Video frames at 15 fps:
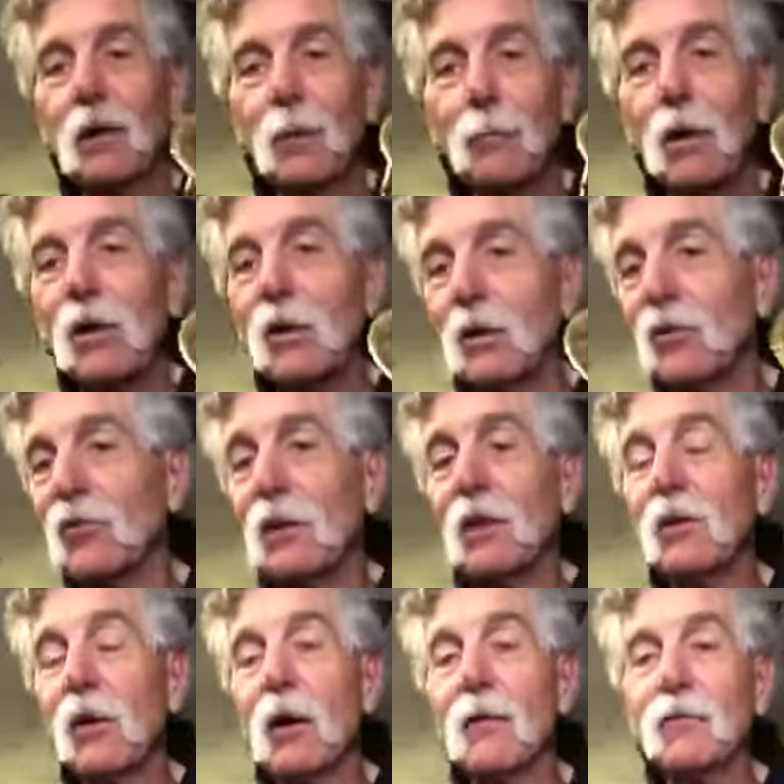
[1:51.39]
But you can send
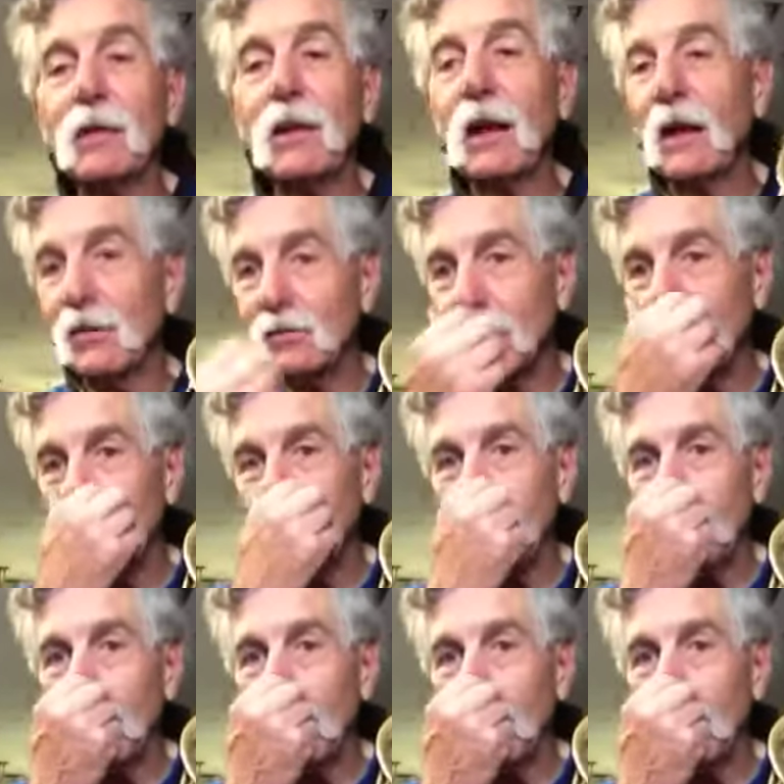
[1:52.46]
it off to guys like